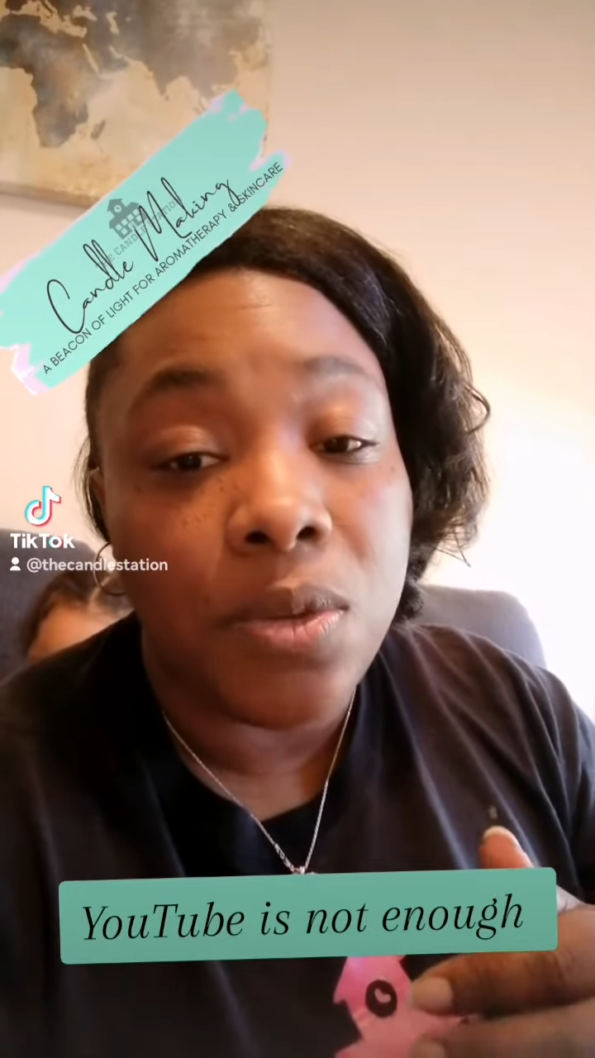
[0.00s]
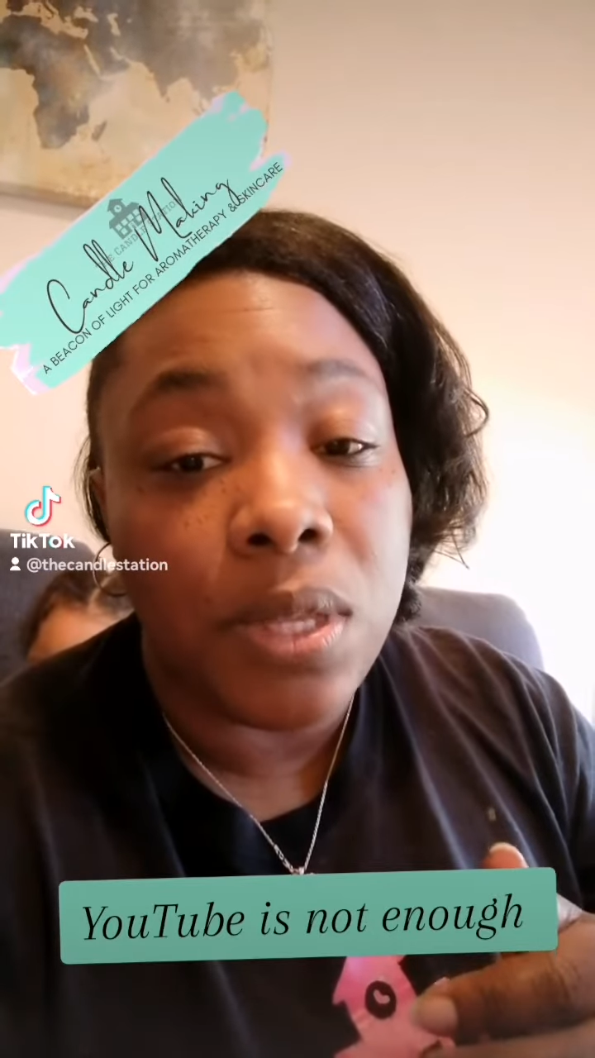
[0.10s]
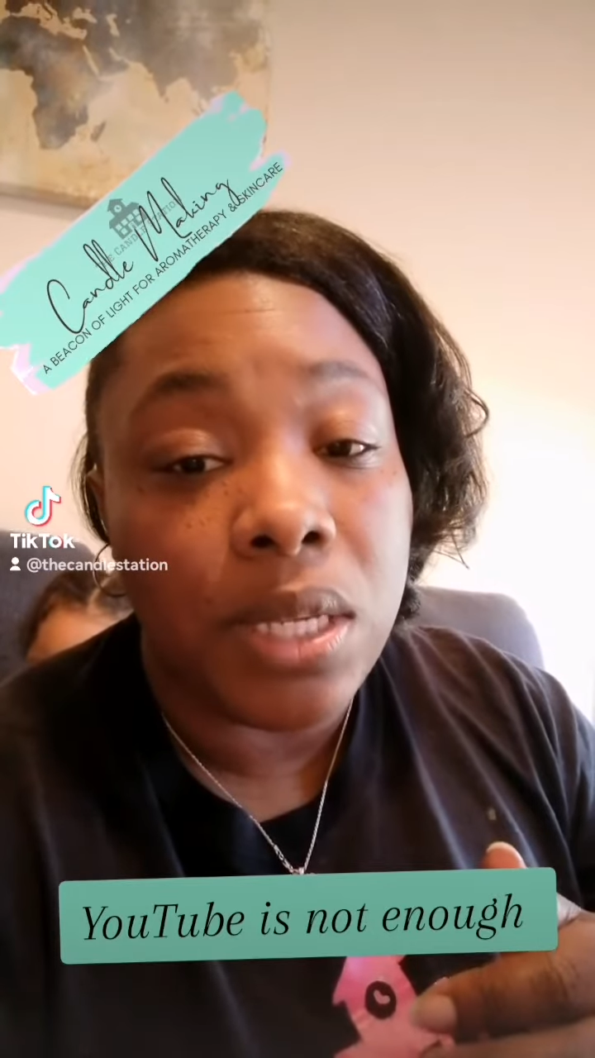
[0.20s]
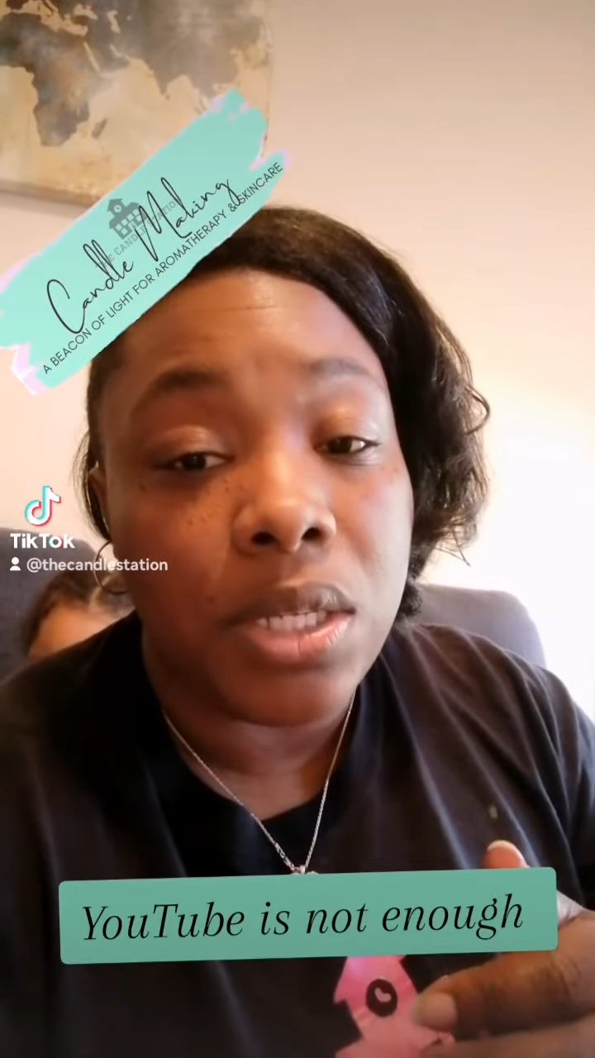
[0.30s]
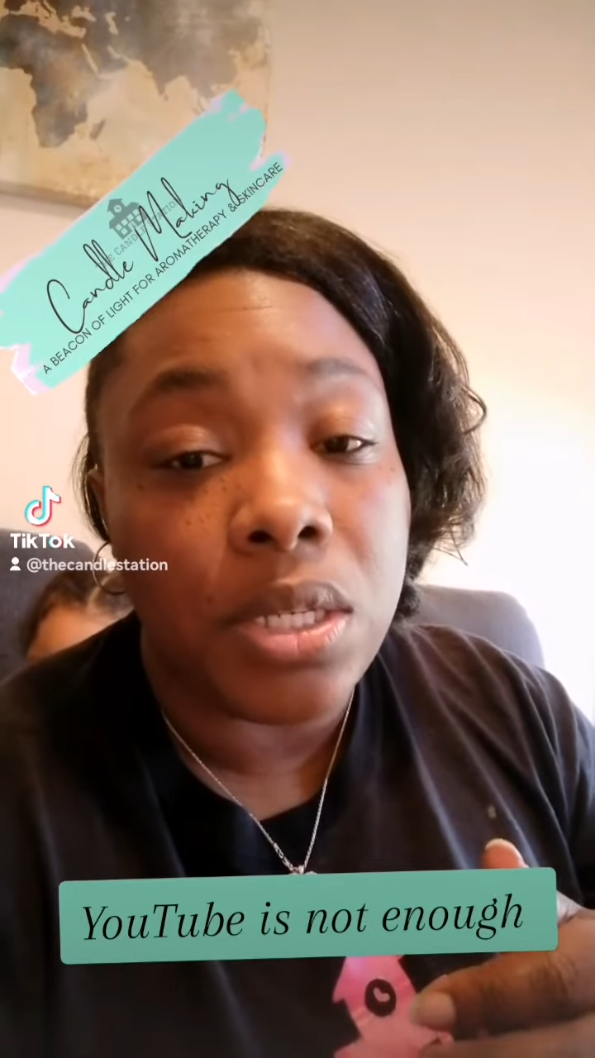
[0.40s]
you
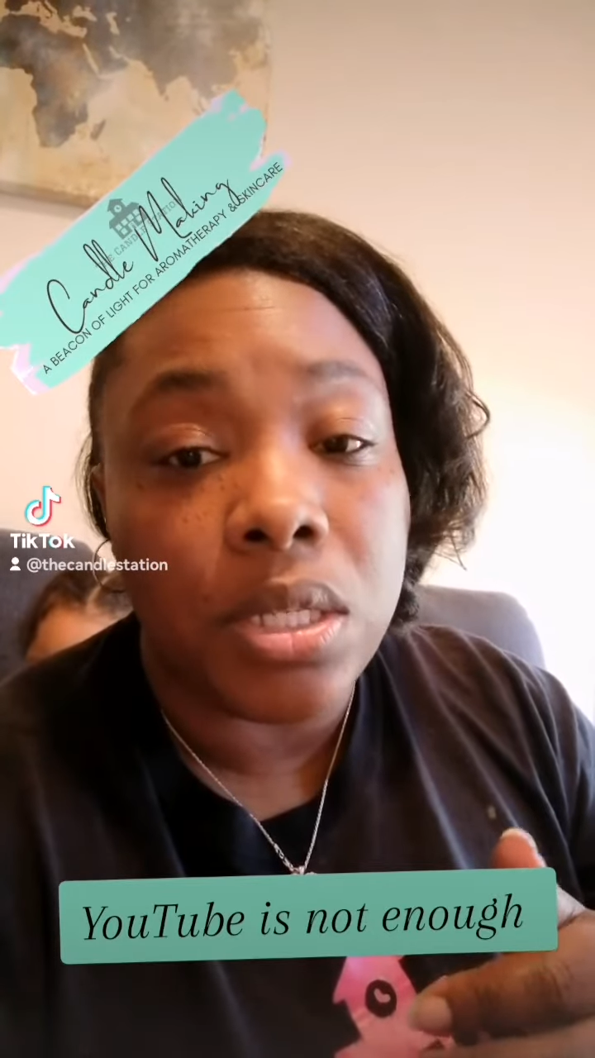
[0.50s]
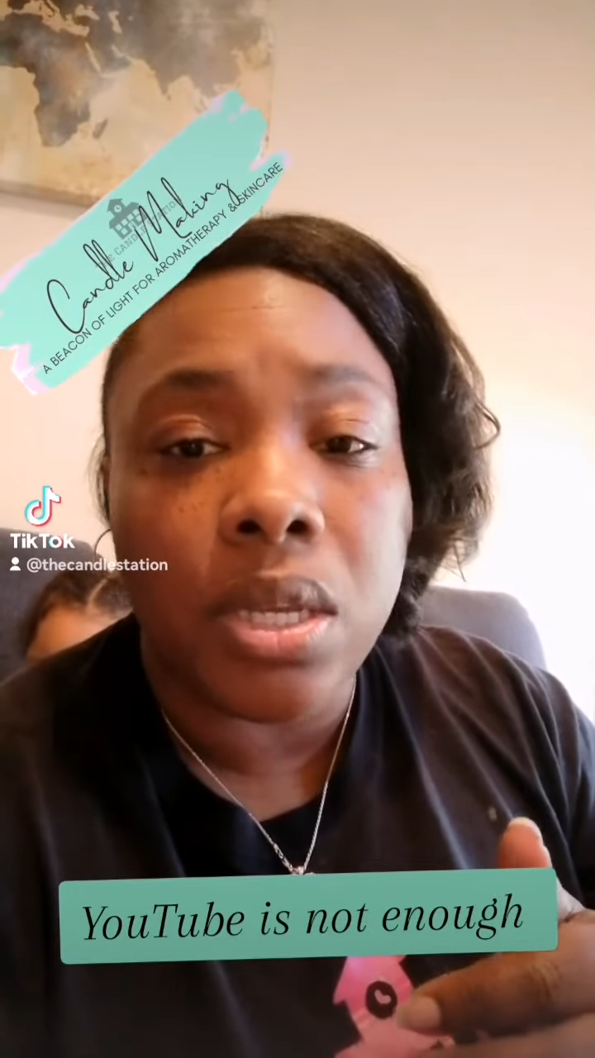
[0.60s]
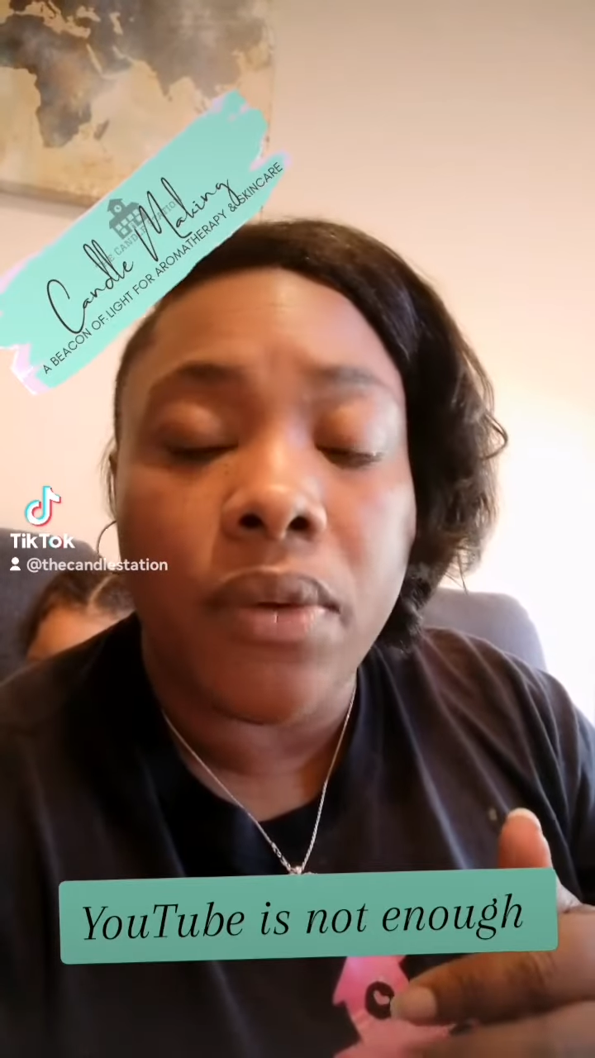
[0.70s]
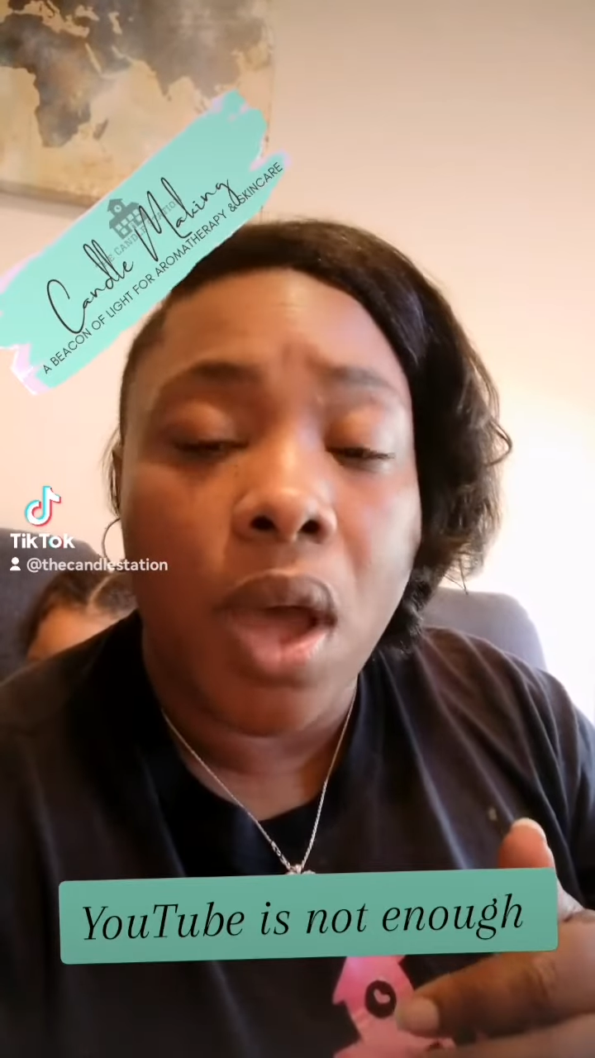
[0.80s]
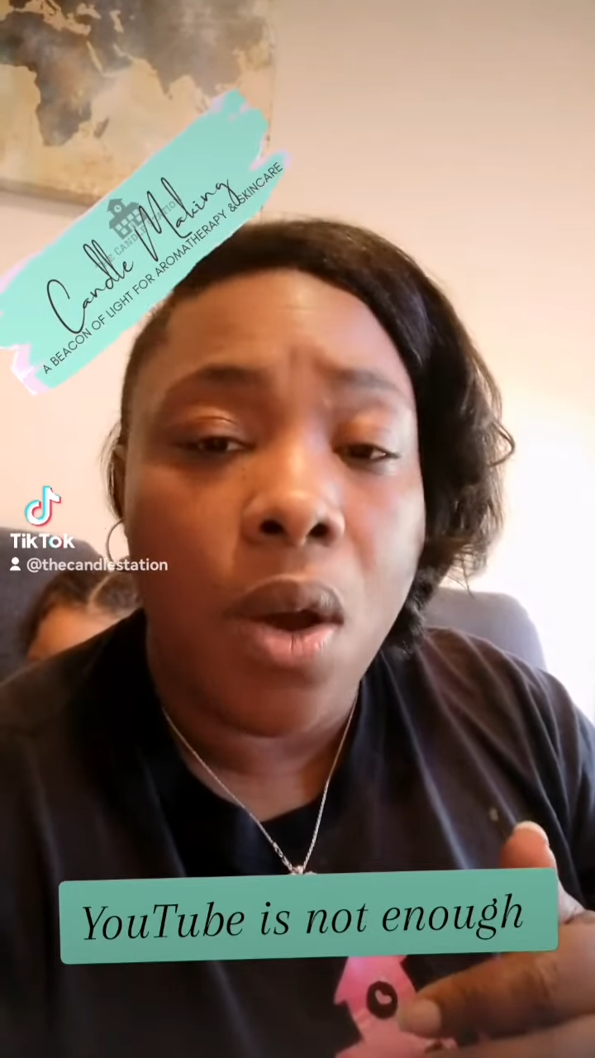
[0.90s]
think to yourself,